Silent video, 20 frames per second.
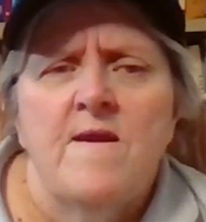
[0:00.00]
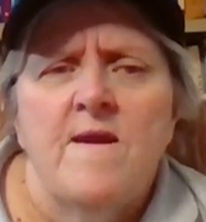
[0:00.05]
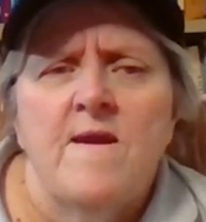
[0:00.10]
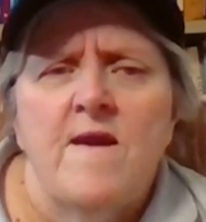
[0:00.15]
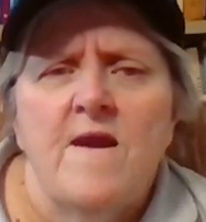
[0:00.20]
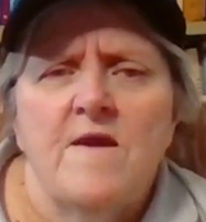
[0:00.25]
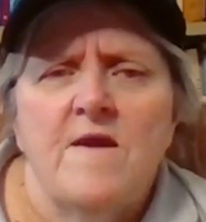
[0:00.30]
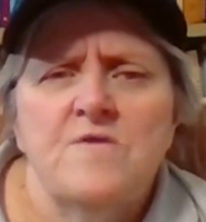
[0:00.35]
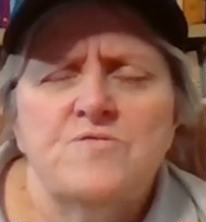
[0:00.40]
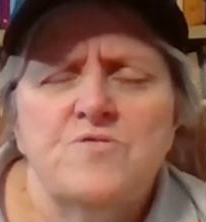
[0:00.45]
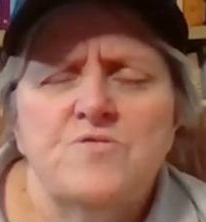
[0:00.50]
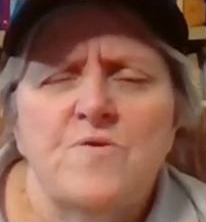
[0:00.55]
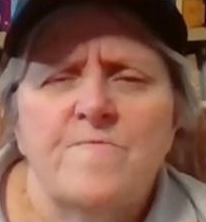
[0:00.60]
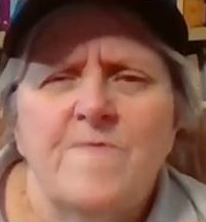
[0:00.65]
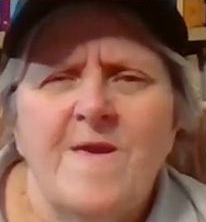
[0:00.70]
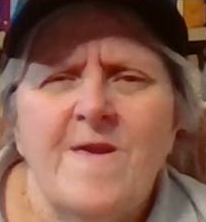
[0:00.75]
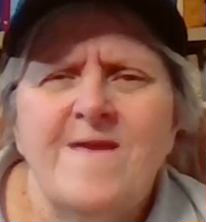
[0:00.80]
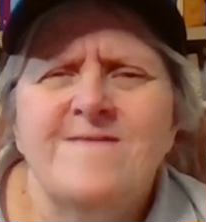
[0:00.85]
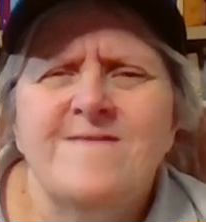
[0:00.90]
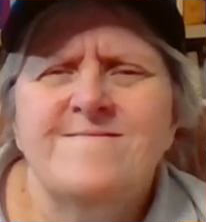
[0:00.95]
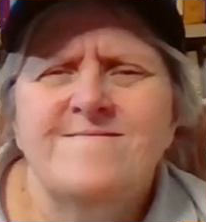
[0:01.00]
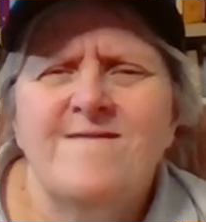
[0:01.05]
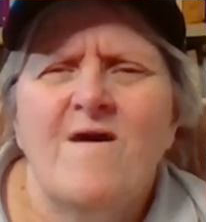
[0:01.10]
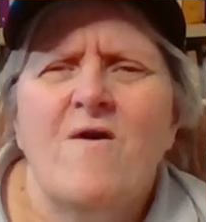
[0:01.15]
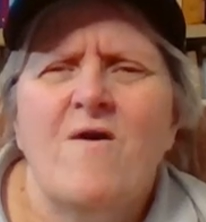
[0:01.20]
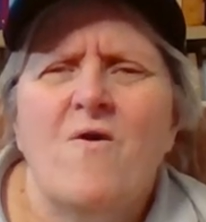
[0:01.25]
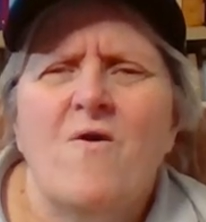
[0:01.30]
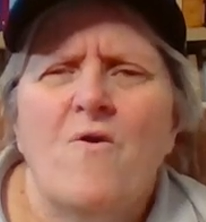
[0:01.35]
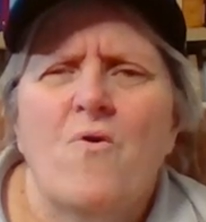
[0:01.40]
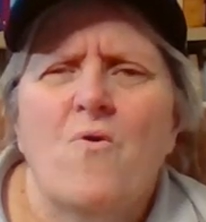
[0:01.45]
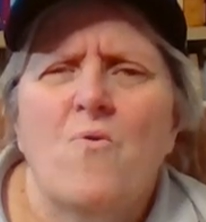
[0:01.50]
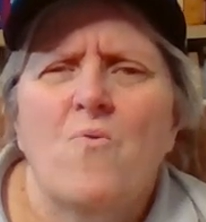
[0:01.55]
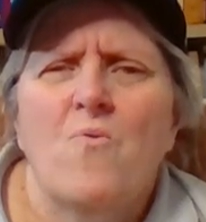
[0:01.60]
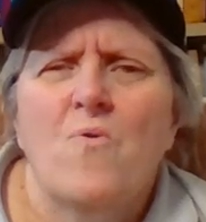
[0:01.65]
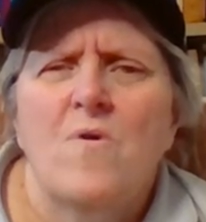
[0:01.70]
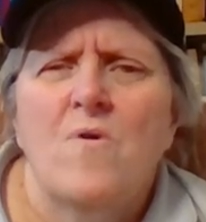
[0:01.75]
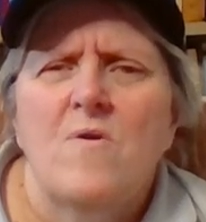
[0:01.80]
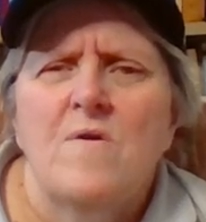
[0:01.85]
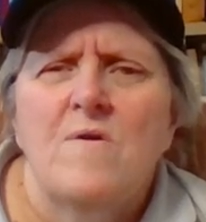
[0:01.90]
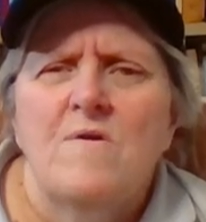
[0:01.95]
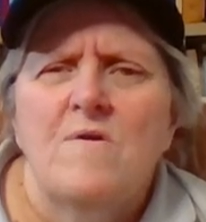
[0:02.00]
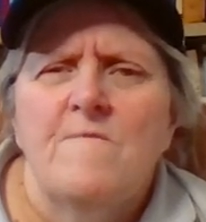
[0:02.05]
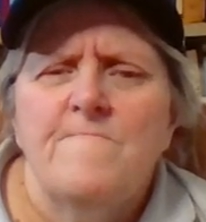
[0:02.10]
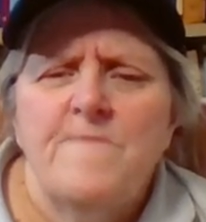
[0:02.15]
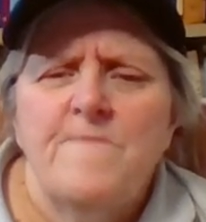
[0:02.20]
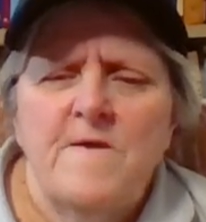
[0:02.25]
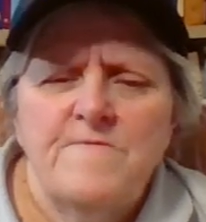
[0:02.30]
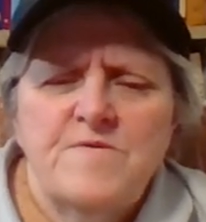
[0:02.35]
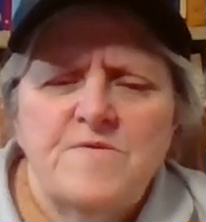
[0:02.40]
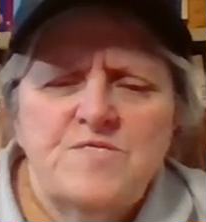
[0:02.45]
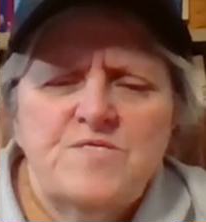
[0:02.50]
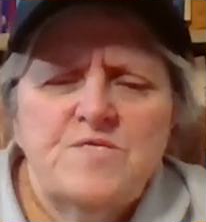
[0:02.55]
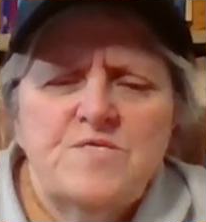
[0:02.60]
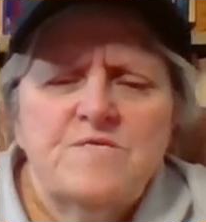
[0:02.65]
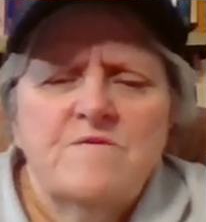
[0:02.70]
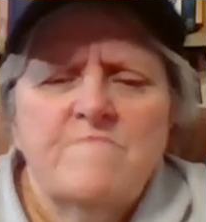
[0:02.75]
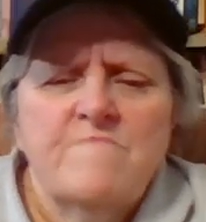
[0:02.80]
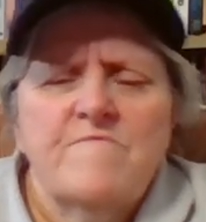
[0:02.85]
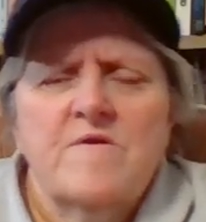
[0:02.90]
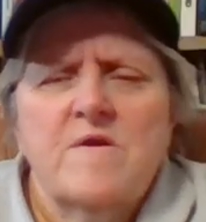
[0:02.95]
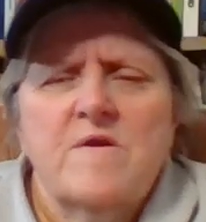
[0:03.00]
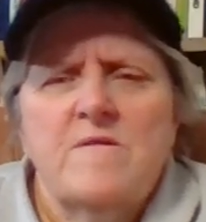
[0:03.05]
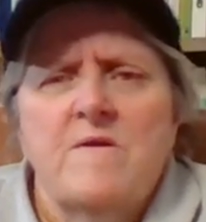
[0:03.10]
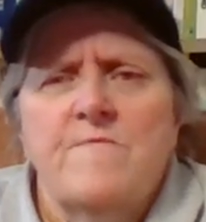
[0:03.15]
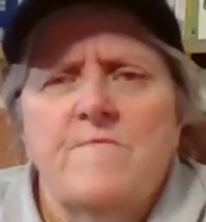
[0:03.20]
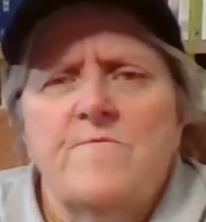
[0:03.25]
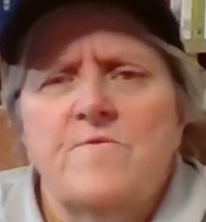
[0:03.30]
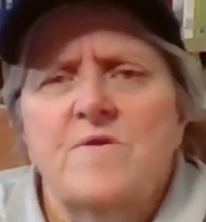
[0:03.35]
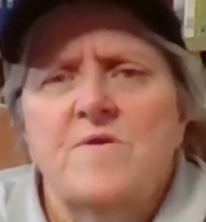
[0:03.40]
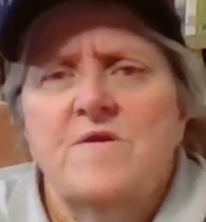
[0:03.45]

And so they know that the significant other,